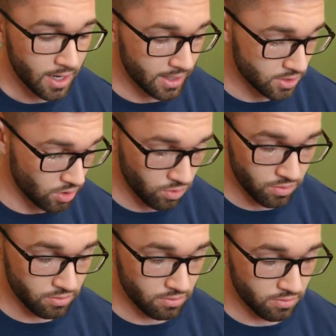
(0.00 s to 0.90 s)
And
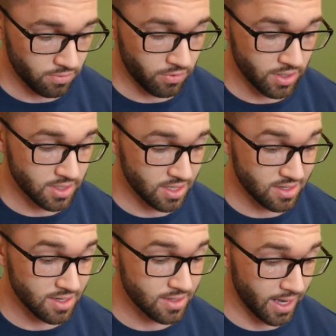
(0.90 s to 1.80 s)
so, for
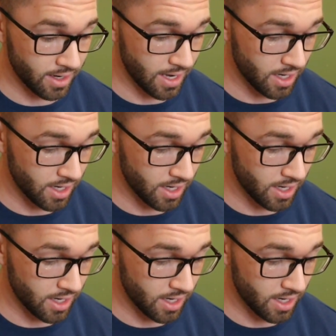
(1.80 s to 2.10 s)
instance, this egg,